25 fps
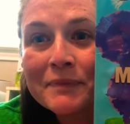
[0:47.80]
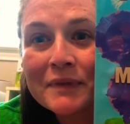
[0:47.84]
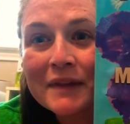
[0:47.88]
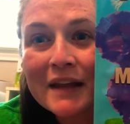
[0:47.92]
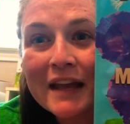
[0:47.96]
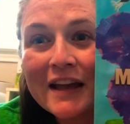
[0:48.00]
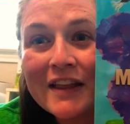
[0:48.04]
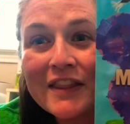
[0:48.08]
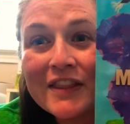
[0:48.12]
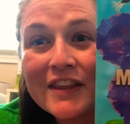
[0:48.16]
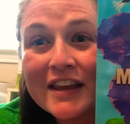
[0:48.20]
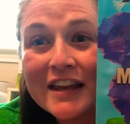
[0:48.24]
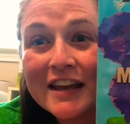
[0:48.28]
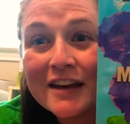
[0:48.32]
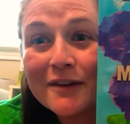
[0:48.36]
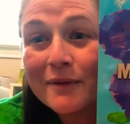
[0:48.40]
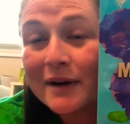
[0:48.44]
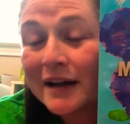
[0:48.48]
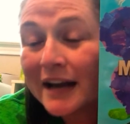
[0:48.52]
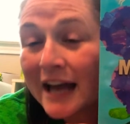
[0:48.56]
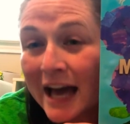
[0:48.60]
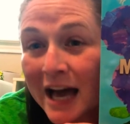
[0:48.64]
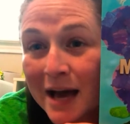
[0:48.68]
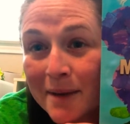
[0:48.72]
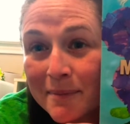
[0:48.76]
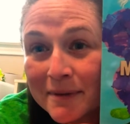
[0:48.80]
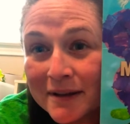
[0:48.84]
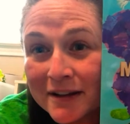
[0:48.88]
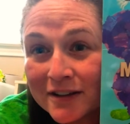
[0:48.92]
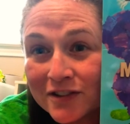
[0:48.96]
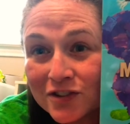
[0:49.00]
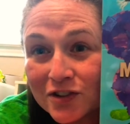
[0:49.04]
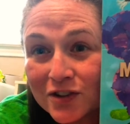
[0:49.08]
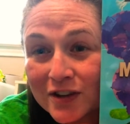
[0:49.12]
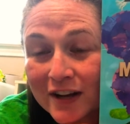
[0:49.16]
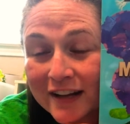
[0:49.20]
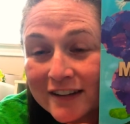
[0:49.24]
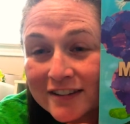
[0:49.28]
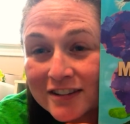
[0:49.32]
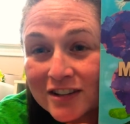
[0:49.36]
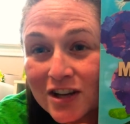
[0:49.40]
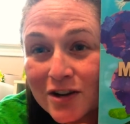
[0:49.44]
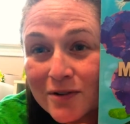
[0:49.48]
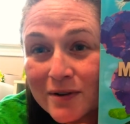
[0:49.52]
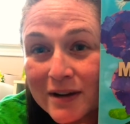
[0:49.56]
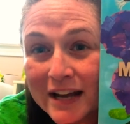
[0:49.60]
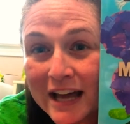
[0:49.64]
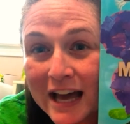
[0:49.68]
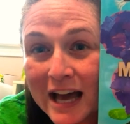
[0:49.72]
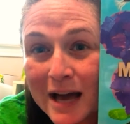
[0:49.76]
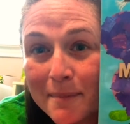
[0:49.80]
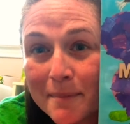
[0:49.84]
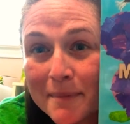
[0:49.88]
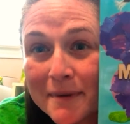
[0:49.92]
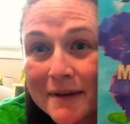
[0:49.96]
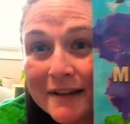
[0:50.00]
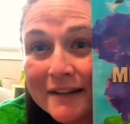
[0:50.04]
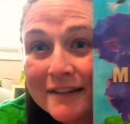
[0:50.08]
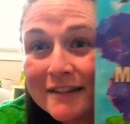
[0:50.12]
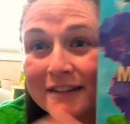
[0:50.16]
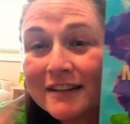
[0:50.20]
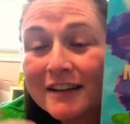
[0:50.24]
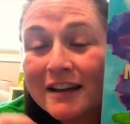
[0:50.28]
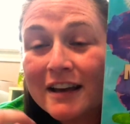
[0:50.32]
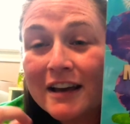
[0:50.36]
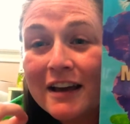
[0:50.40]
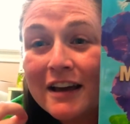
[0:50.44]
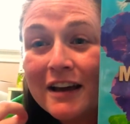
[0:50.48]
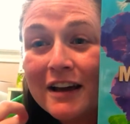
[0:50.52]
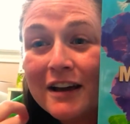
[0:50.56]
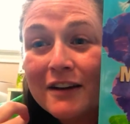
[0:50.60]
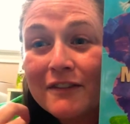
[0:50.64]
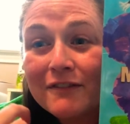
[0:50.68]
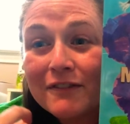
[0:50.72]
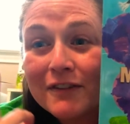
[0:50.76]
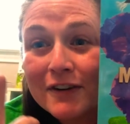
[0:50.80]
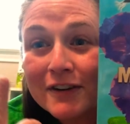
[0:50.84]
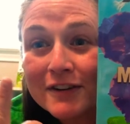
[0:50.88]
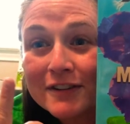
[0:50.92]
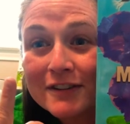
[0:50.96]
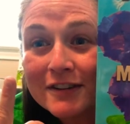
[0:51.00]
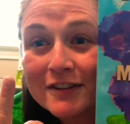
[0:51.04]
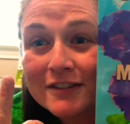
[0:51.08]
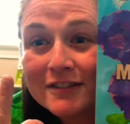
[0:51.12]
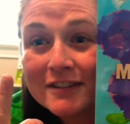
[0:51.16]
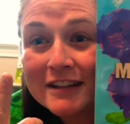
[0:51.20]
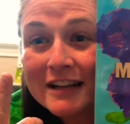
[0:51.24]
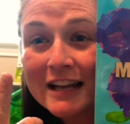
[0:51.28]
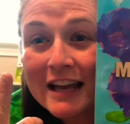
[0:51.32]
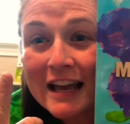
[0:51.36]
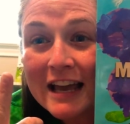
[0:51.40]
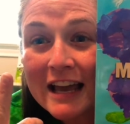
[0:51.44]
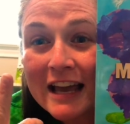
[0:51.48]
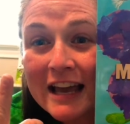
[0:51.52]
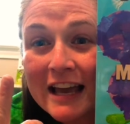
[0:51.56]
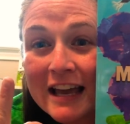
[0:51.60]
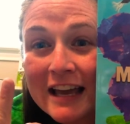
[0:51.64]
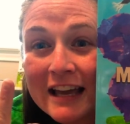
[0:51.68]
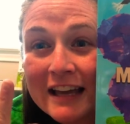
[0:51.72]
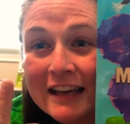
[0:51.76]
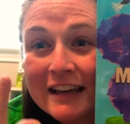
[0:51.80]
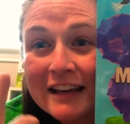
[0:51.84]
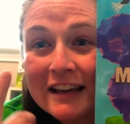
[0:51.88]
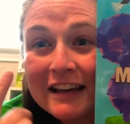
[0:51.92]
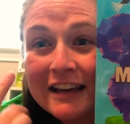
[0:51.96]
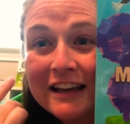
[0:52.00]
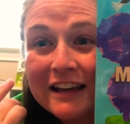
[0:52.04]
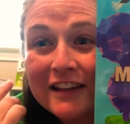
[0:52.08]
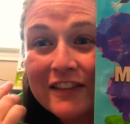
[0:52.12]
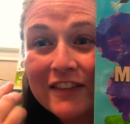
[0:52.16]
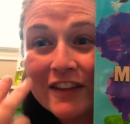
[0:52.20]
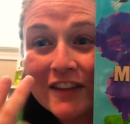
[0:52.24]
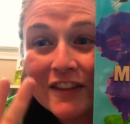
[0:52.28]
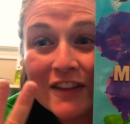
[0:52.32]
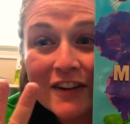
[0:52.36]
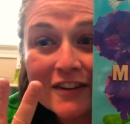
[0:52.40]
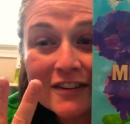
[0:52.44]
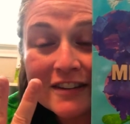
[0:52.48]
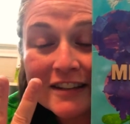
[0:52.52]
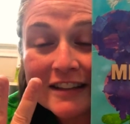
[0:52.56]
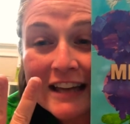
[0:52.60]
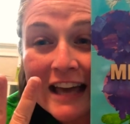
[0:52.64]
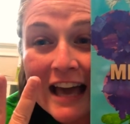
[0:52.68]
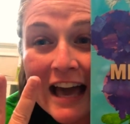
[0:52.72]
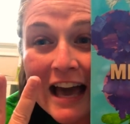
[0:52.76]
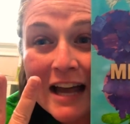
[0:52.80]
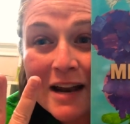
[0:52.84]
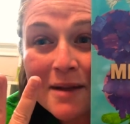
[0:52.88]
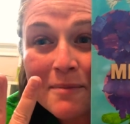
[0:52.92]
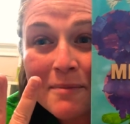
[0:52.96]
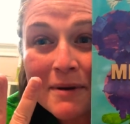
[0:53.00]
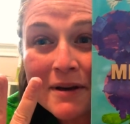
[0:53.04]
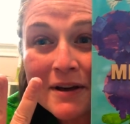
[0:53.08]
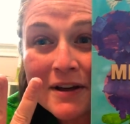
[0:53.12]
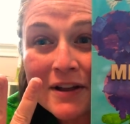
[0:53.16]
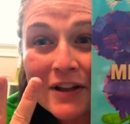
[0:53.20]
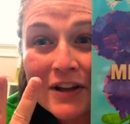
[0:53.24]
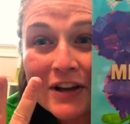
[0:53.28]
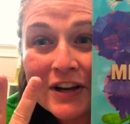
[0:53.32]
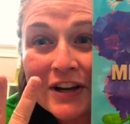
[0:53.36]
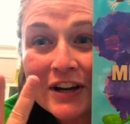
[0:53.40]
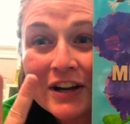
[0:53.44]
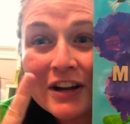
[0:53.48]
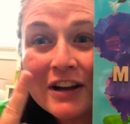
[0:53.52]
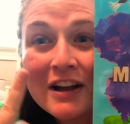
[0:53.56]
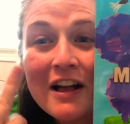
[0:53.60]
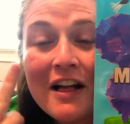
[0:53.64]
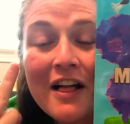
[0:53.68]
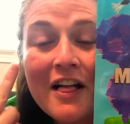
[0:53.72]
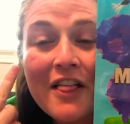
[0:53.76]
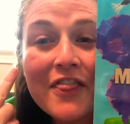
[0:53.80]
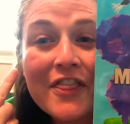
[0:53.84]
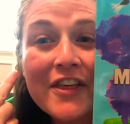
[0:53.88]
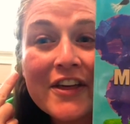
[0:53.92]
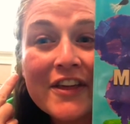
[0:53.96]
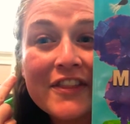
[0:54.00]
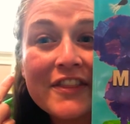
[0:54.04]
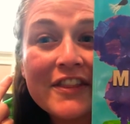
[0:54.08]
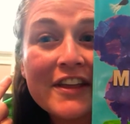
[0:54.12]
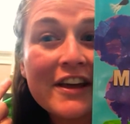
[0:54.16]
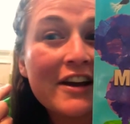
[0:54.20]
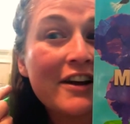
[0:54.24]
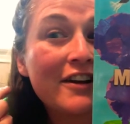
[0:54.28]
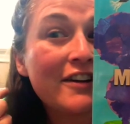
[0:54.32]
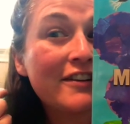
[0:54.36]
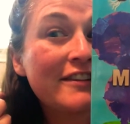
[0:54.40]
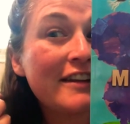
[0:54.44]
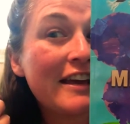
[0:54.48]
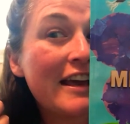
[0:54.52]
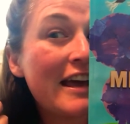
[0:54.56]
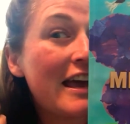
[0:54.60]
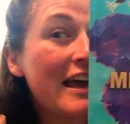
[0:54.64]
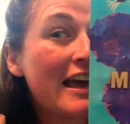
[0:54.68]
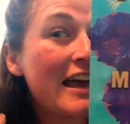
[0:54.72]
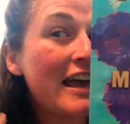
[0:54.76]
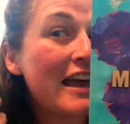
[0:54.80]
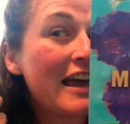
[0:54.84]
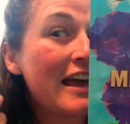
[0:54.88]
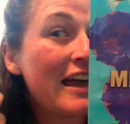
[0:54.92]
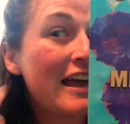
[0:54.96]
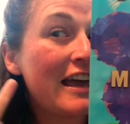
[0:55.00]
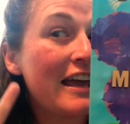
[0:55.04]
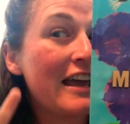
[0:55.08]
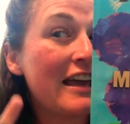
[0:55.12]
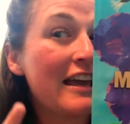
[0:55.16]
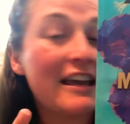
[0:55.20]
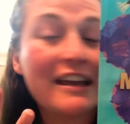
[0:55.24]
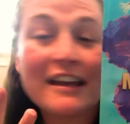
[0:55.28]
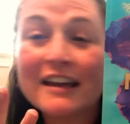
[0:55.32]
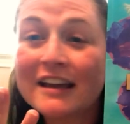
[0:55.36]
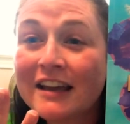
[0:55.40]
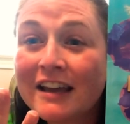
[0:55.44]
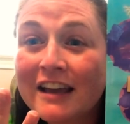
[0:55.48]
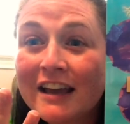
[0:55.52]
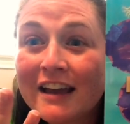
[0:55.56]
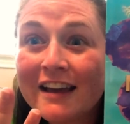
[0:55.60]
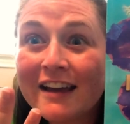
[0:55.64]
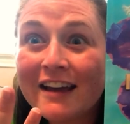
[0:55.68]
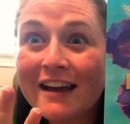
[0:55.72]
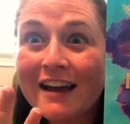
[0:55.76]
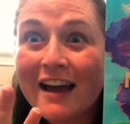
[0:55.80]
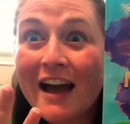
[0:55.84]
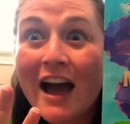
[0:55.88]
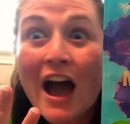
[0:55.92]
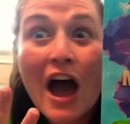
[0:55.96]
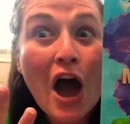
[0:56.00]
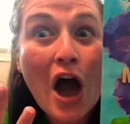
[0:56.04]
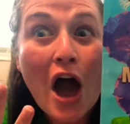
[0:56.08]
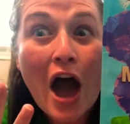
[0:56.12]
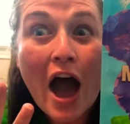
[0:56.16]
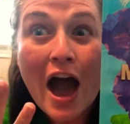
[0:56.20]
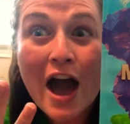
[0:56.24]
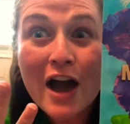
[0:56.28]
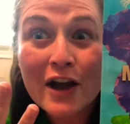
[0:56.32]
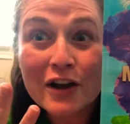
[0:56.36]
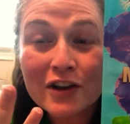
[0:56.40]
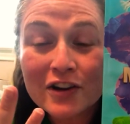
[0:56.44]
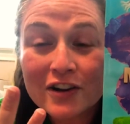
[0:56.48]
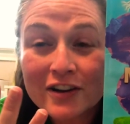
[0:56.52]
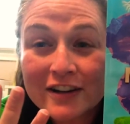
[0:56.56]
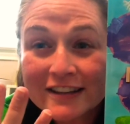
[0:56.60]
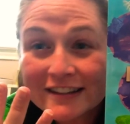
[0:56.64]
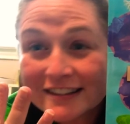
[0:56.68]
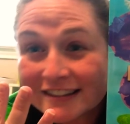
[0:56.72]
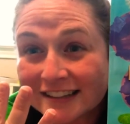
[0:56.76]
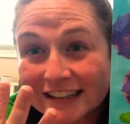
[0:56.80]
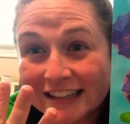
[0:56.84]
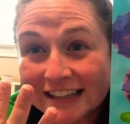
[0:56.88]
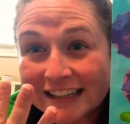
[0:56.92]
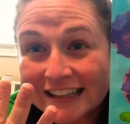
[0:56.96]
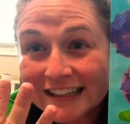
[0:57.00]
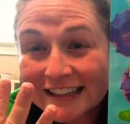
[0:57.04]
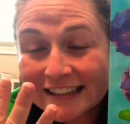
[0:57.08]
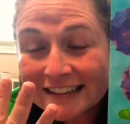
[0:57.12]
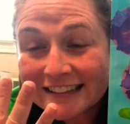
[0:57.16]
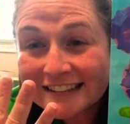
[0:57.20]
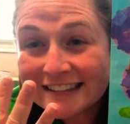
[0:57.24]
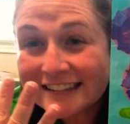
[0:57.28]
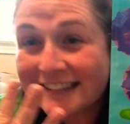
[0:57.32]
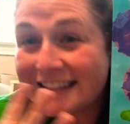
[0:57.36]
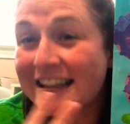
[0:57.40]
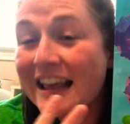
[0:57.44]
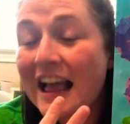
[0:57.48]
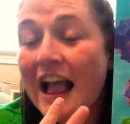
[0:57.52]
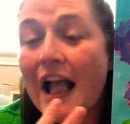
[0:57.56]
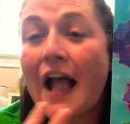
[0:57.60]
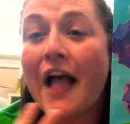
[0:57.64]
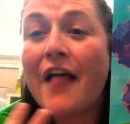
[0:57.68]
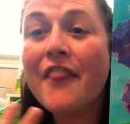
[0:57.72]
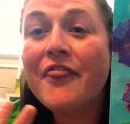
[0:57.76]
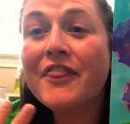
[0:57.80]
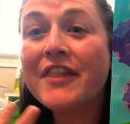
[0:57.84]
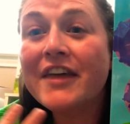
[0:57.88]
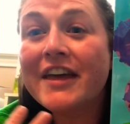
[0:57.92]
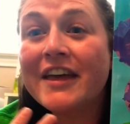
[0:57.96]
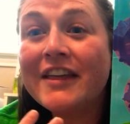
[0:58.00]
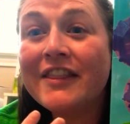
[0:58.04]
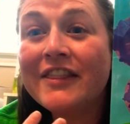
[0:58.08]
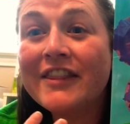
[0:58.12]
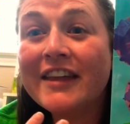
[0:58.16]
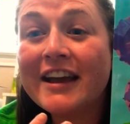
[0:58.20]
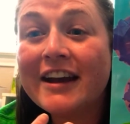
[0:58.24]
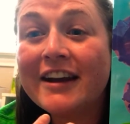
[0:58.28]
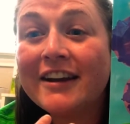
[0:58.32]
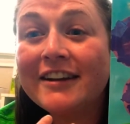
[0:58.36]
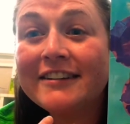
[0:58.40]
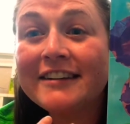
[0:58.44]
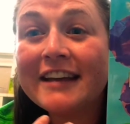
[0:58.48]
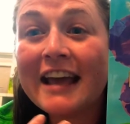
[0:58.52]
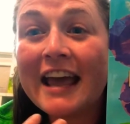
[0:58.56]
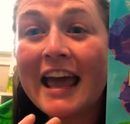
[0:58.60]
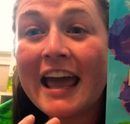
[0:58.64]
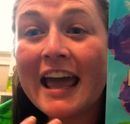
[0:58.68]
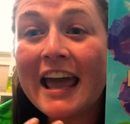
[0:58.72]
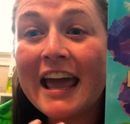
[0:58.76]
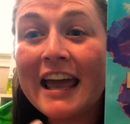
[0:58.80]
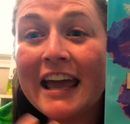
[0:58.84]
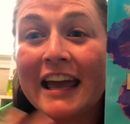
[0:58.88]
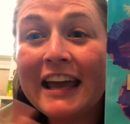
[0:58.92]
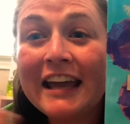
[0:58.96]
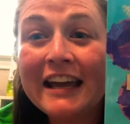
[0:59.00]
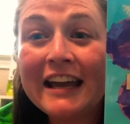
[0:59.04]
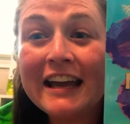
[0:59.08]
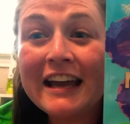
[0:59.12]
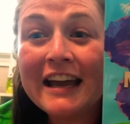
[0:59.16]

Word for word: And then what happens? You guys know what happens. First there's an egg, then there's a caterpillar, then there's a a chrysalis, and then there's a